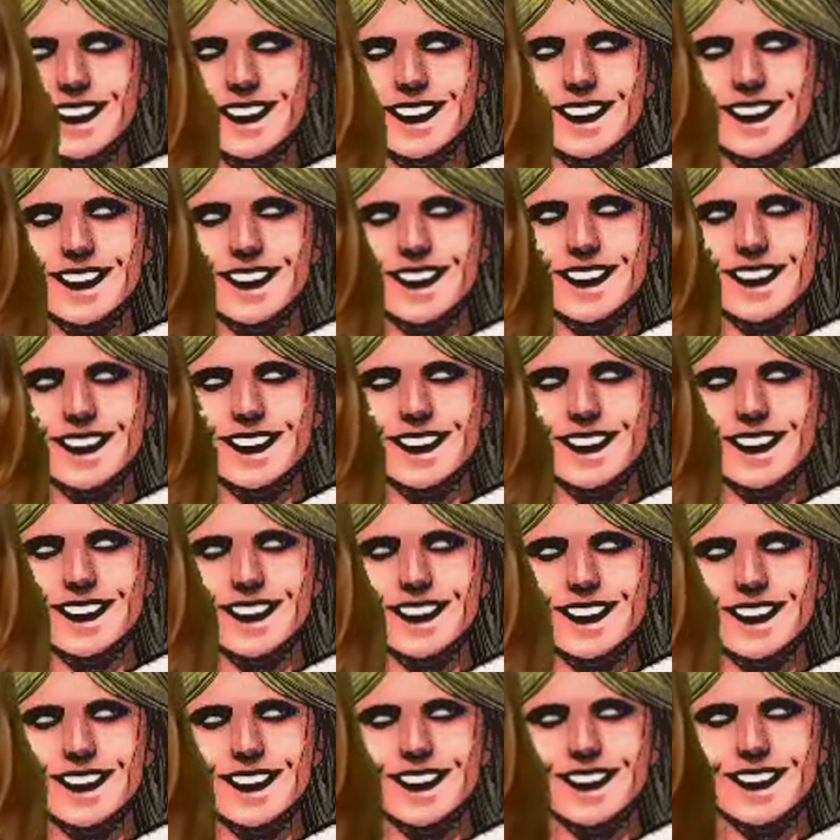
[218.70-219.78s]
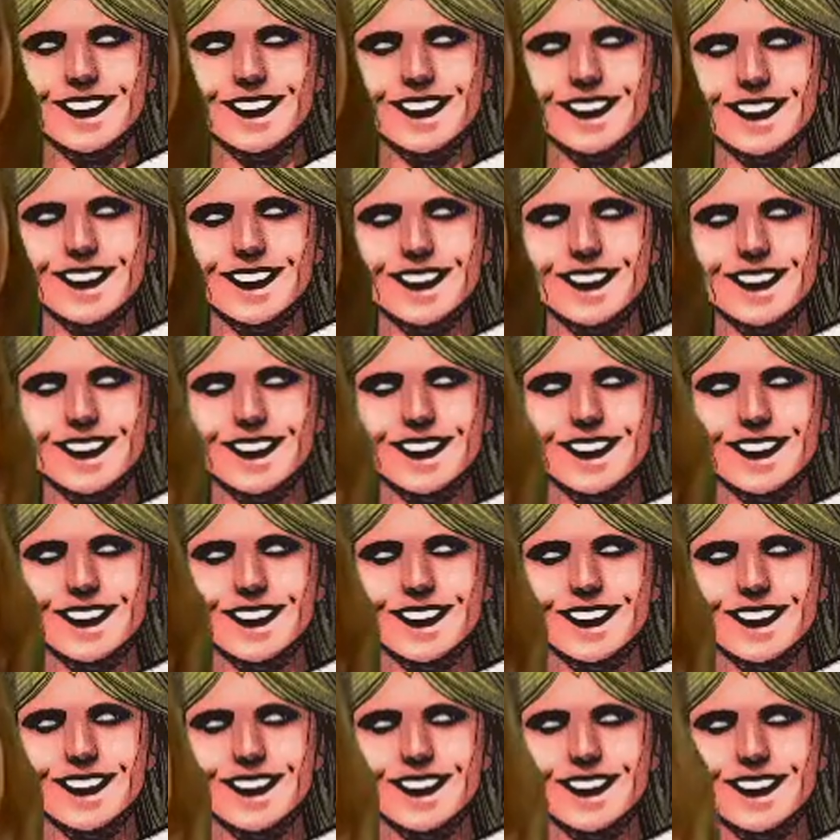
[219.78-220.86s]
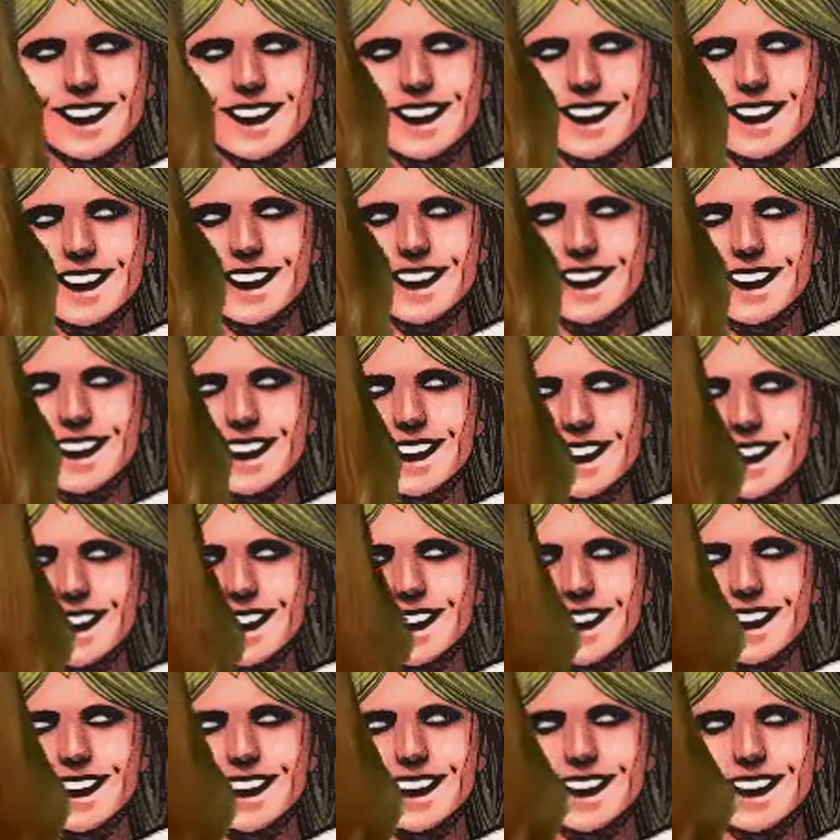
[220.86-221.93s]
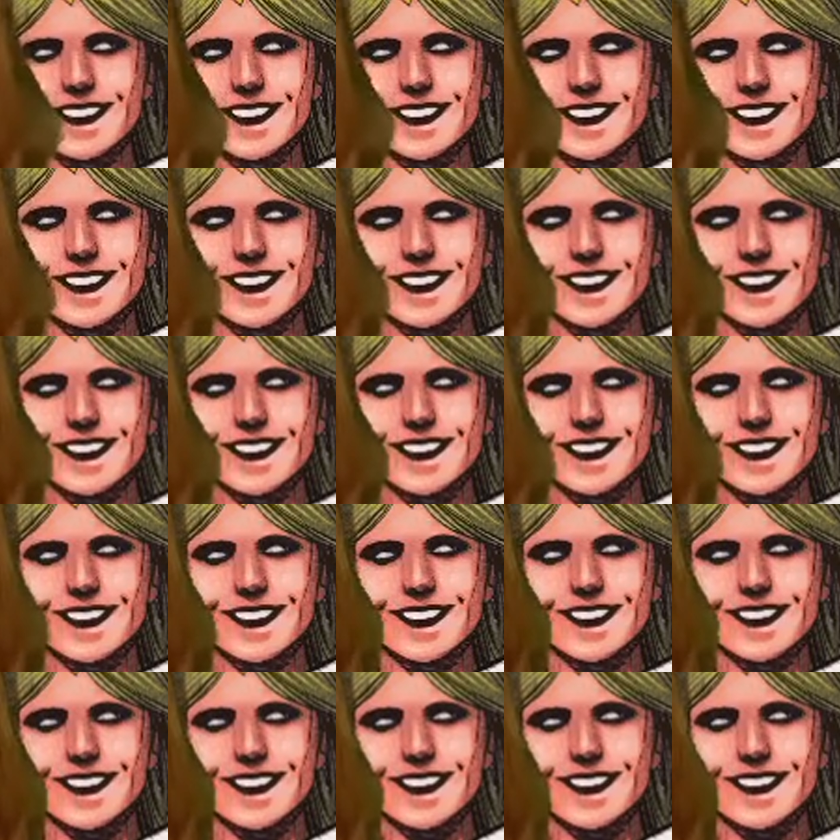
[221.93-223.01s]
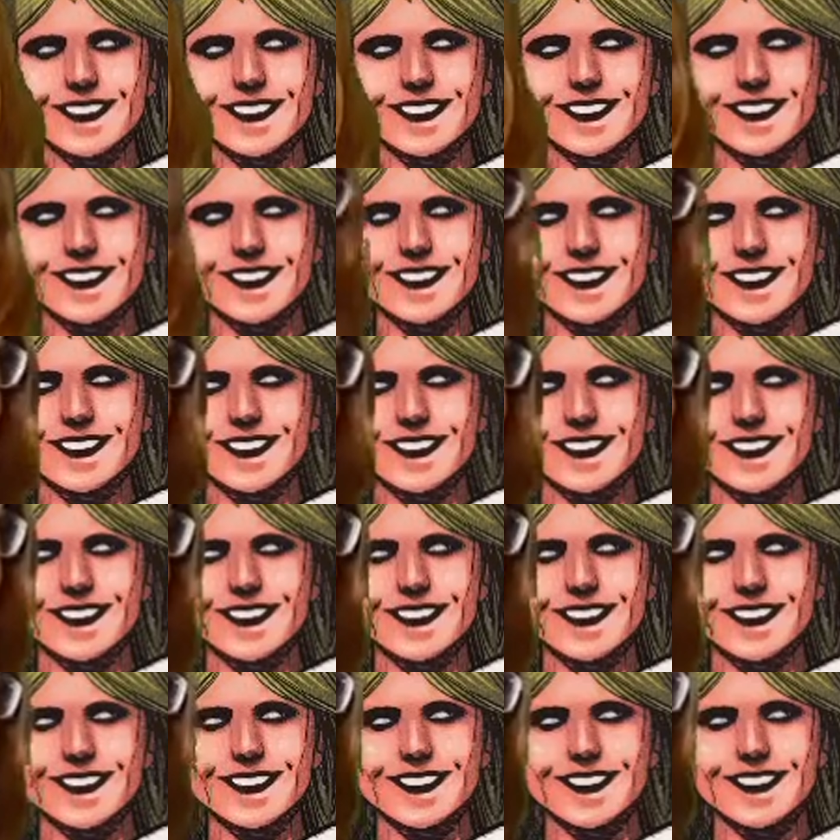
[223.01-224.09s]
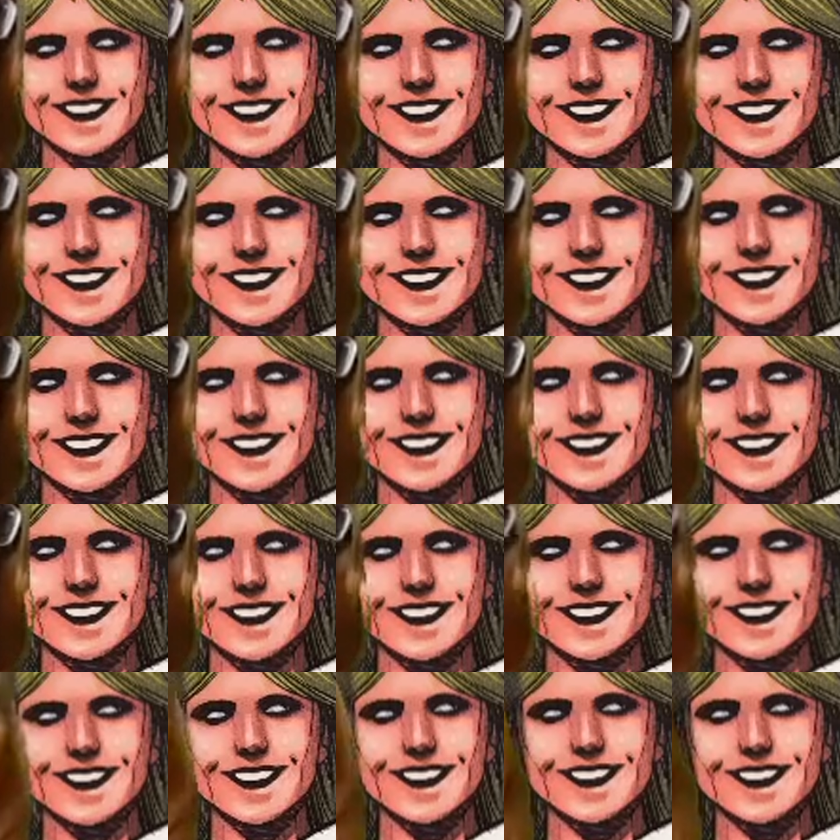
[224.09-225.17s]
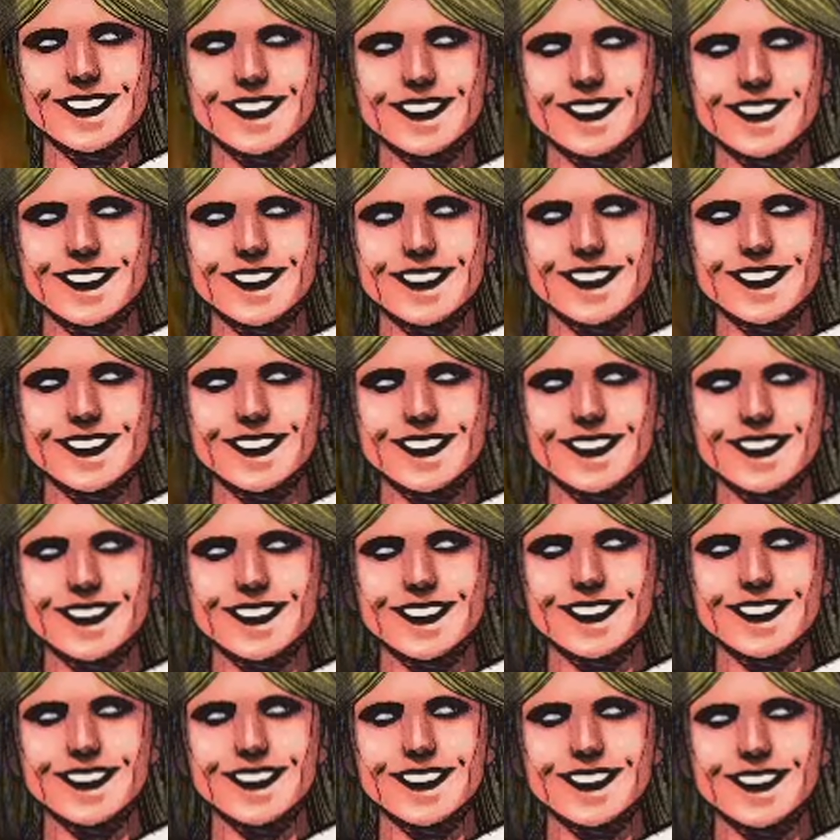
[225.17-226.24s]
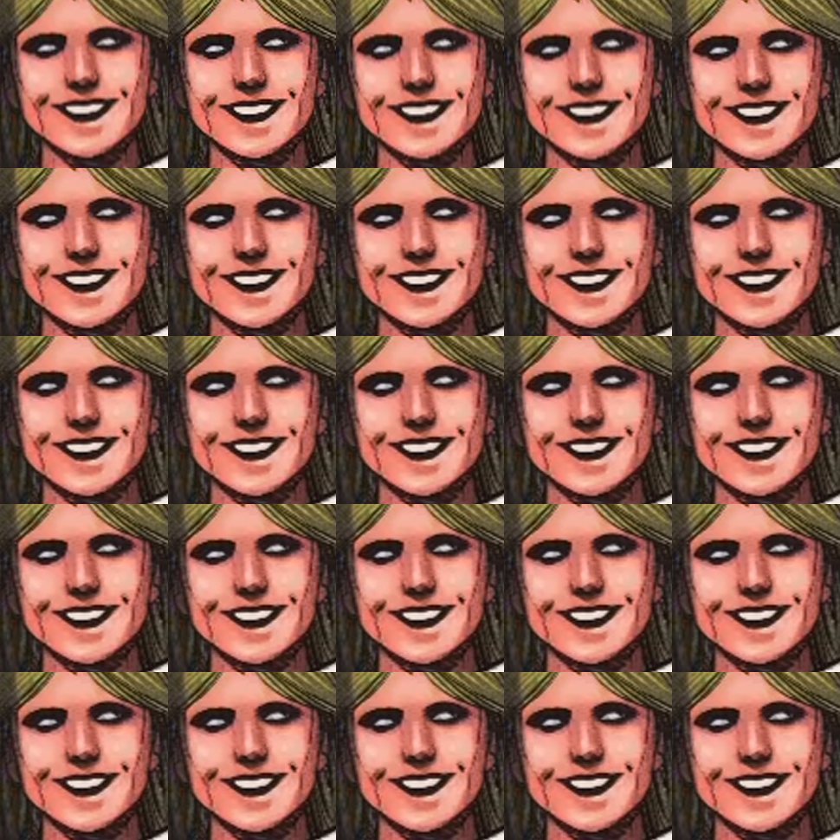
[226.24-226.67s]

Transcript: This person isn't speaking.